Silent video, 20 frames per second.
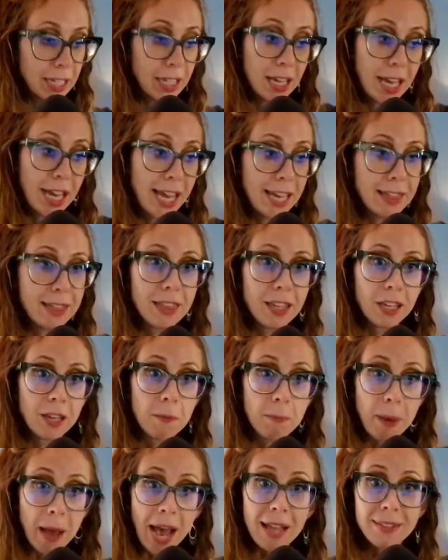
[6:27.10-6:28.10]
hit the
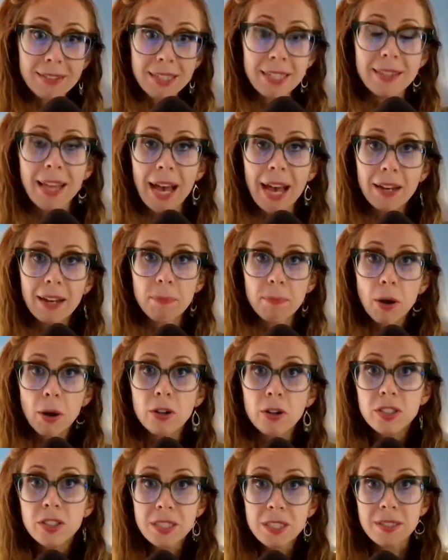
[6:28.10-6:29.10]
capacity, that
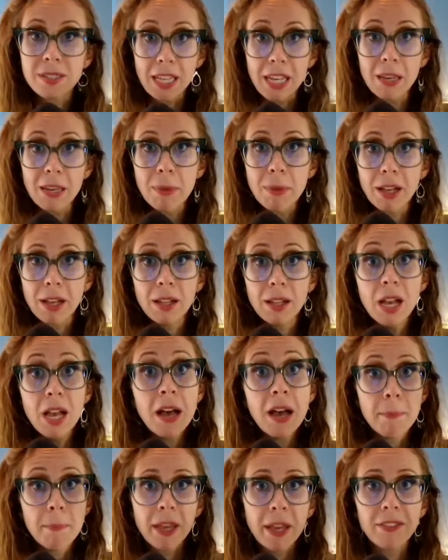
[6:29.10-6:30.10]
person's email
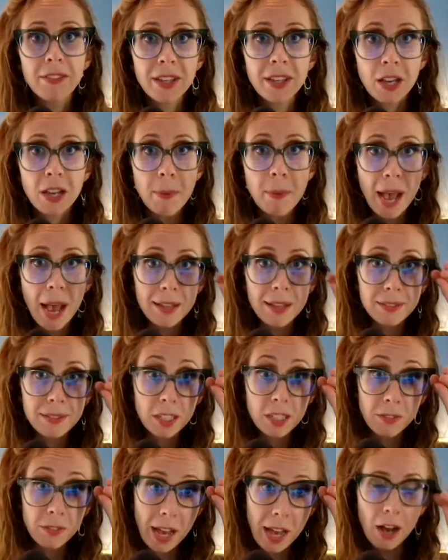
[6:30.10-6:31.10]
may have hit
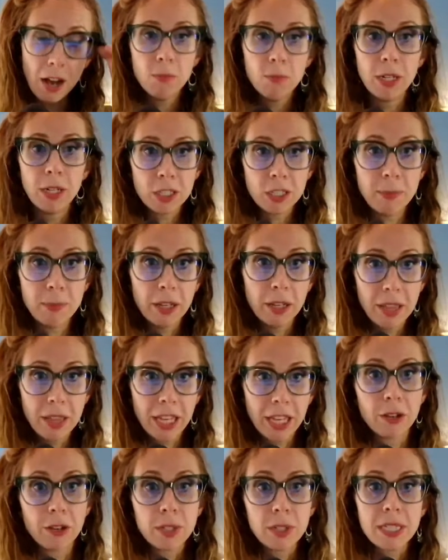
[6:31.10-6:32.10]
capacity of how much mail they
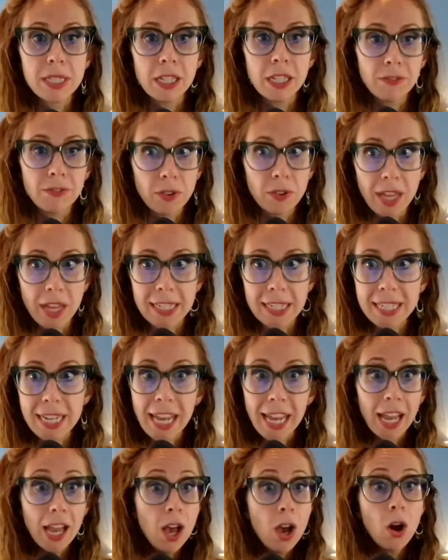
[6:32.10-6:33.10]
can receive for that
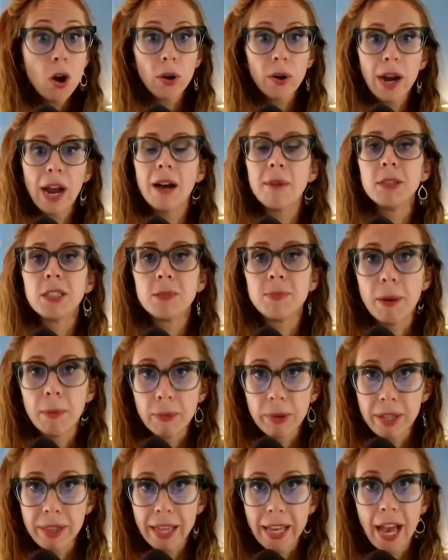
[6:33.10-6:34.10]
day or how much
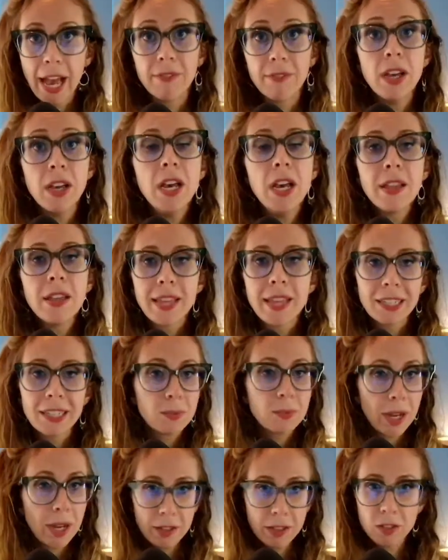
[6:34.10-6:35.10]
memory they have. That's
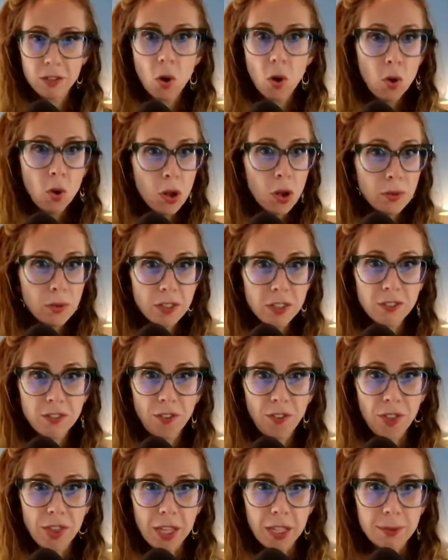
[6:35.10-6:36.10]
why there's a whole host of
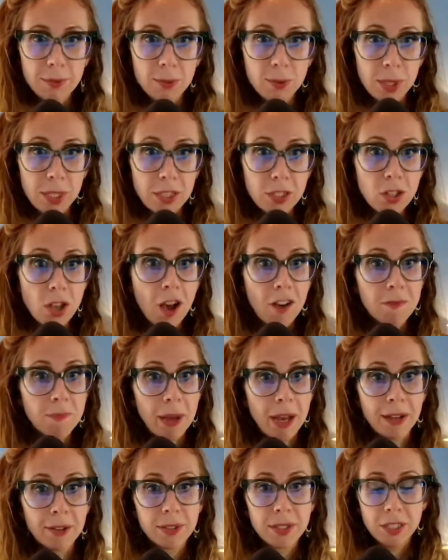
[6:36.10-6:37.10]
different things between soft
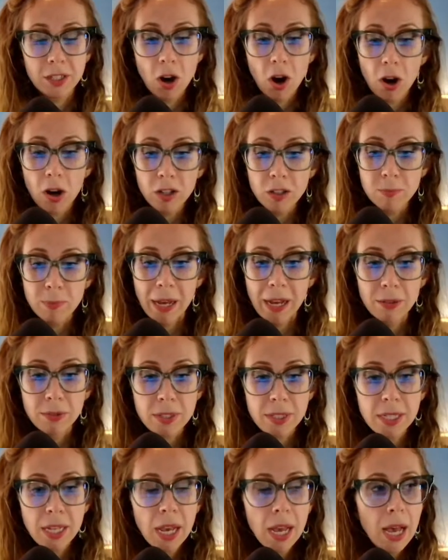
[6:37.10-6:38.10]
bounce and hard
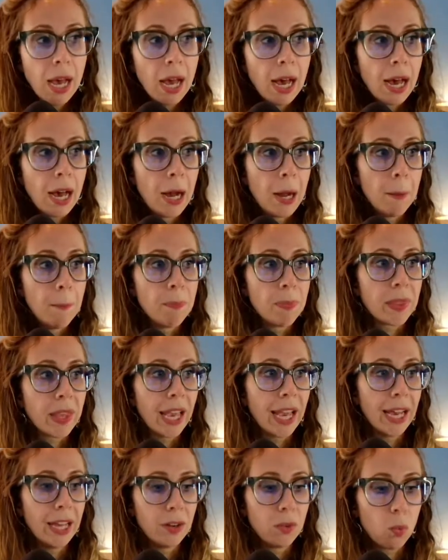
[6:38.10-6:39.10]
bounce.
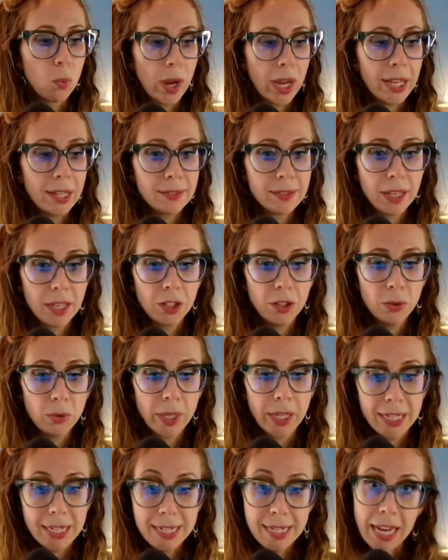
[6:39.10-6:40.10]
And ways that you
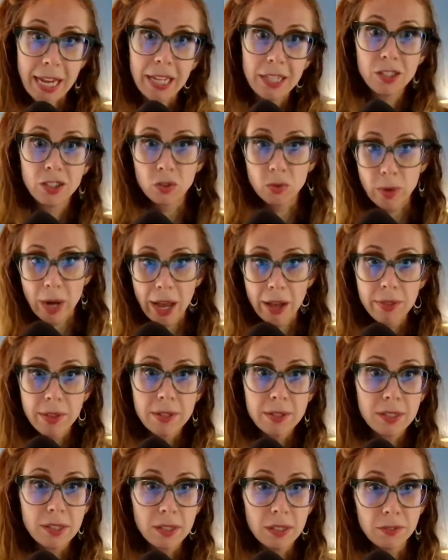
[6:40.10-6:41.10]
can dance around
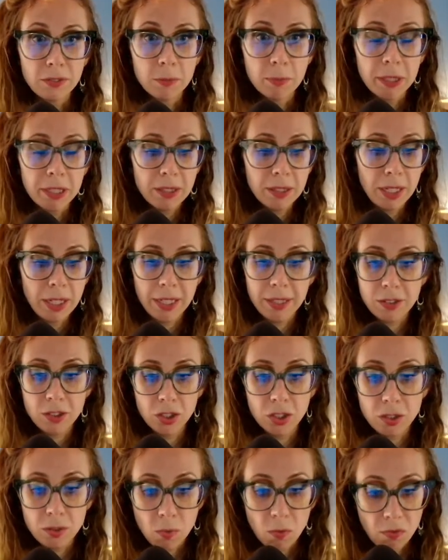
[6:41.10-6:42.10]
this deliverability is
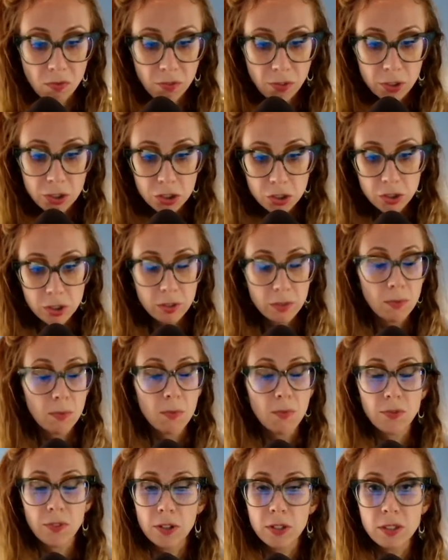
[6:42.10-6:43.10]
just, for sure,
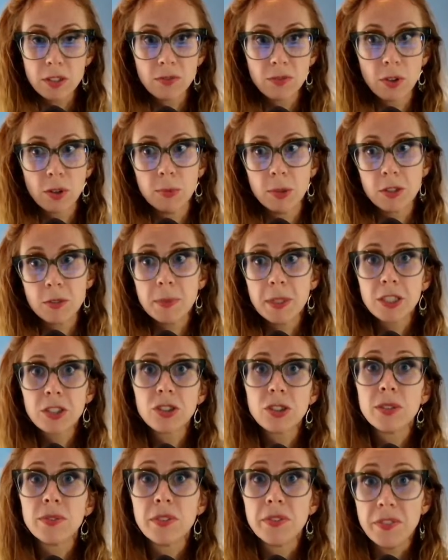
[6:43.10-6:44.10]
first and foremost, make
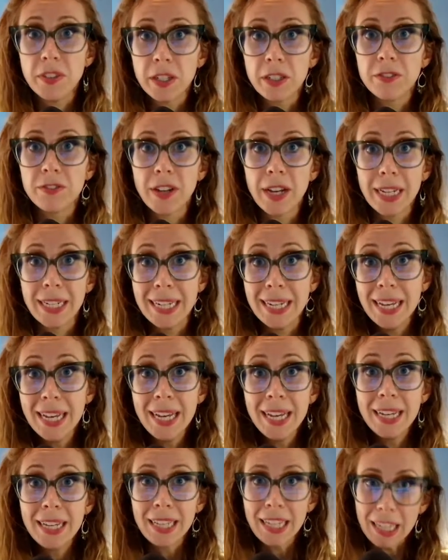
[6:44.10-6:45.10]
sure you have a verified
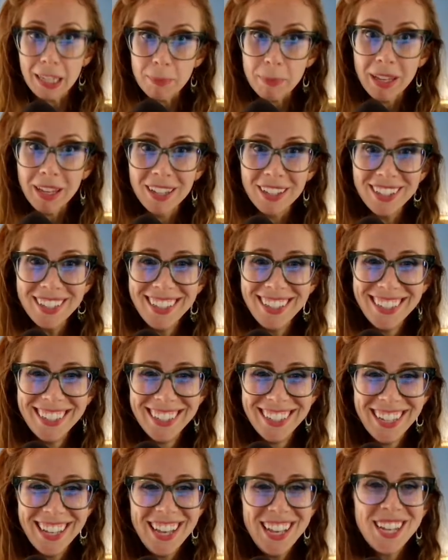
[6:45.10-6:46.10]
email.
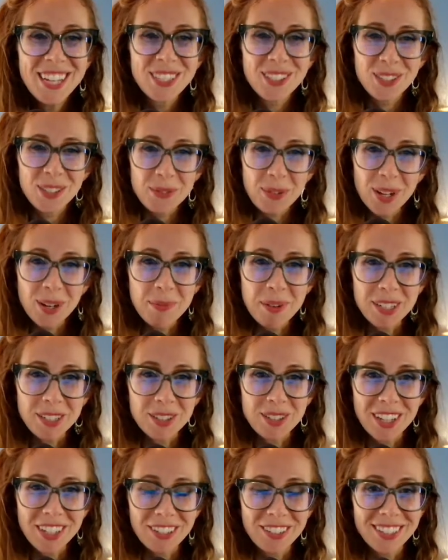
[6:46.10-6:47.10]
So you want to make
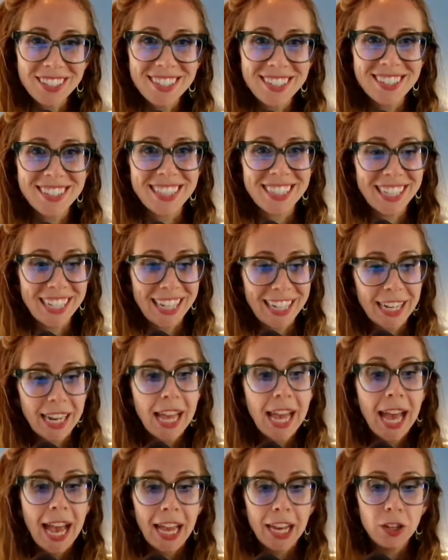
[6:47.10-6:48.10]
sure that your list is clean,
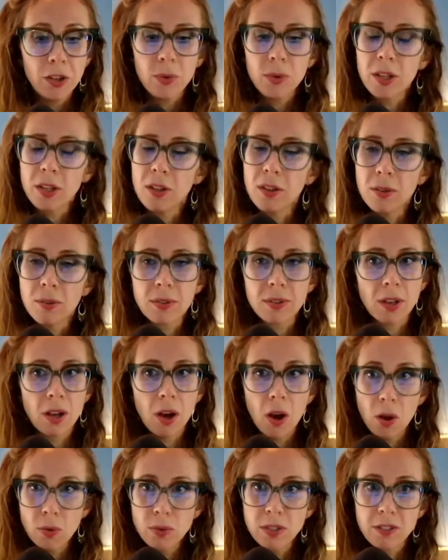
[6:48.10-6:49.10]
and you can use a
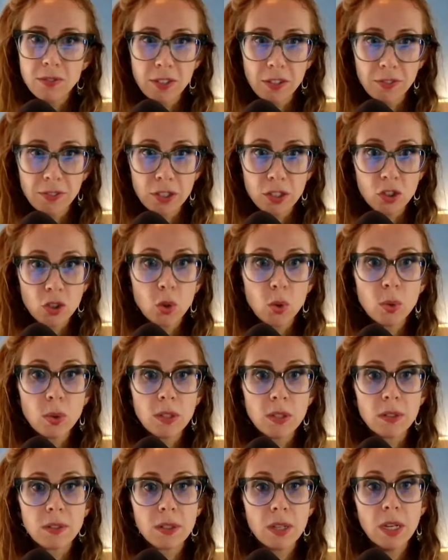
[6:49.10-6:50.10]
host of different
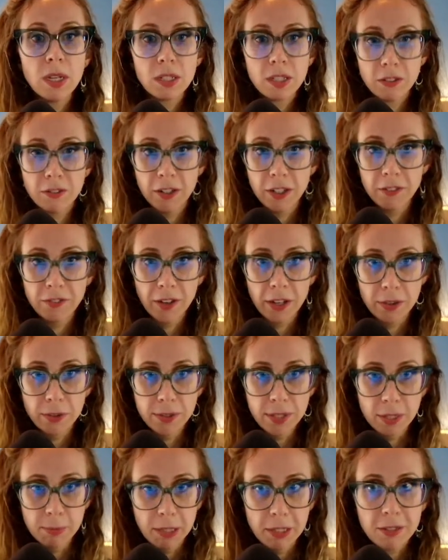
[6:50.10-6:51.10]
tools to verify those
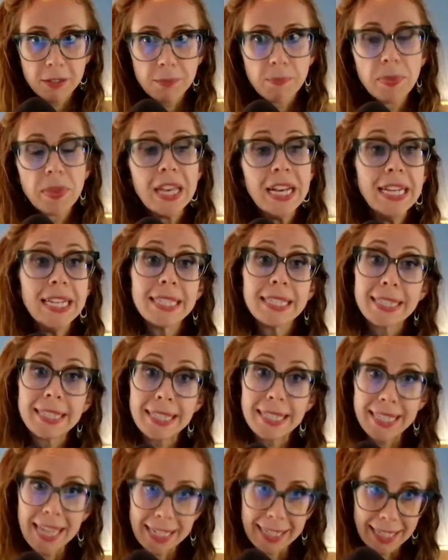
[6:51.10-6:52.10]
emails.
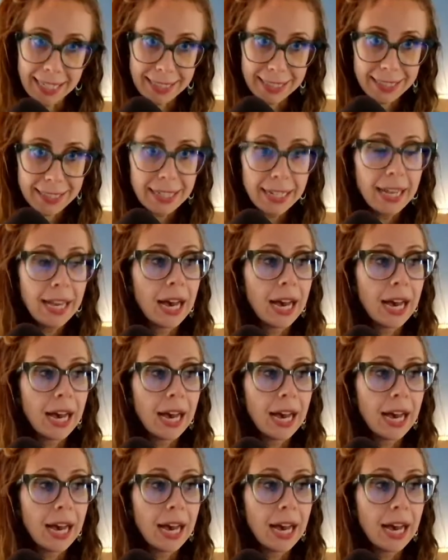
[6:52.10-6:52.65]
Second,